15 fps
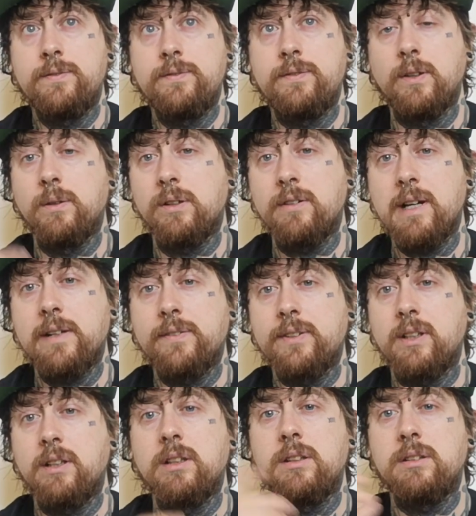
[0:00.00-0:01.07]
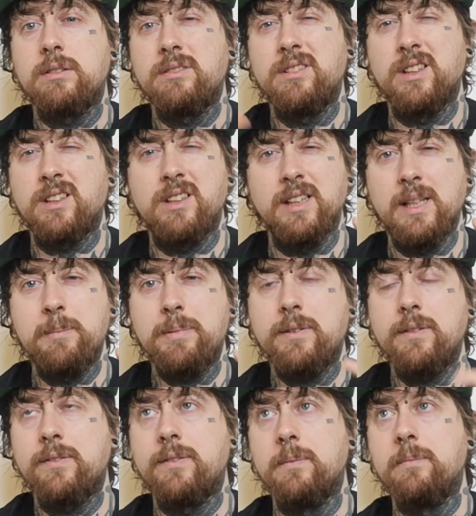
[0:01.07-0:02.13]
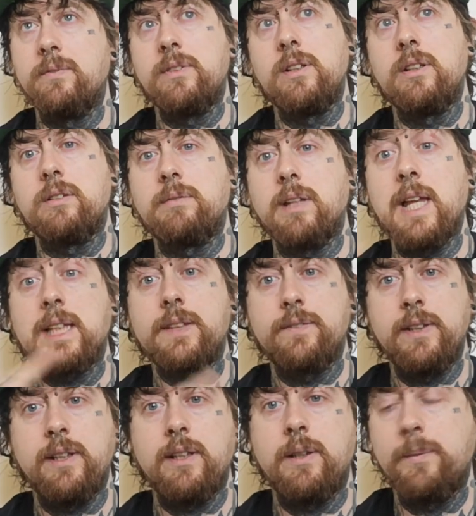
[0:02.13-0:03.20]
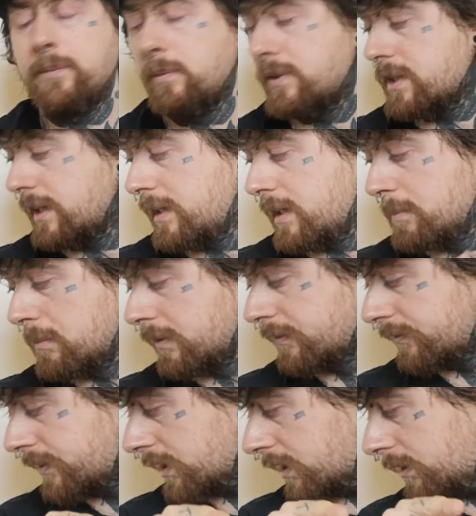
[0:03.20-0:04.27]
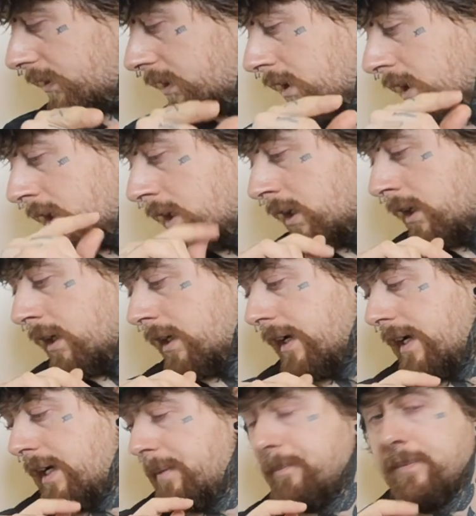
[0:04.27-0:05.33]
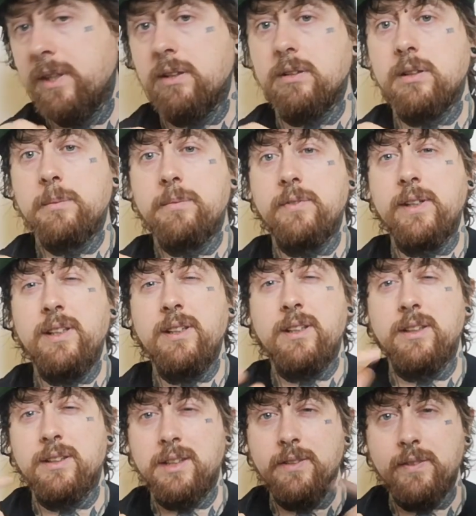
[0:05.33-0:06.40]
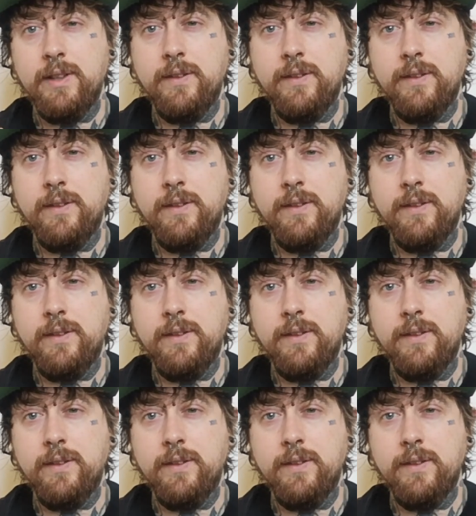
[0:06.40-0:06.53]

photographs or a clip from the last video, which I did a month ago, but then you can see the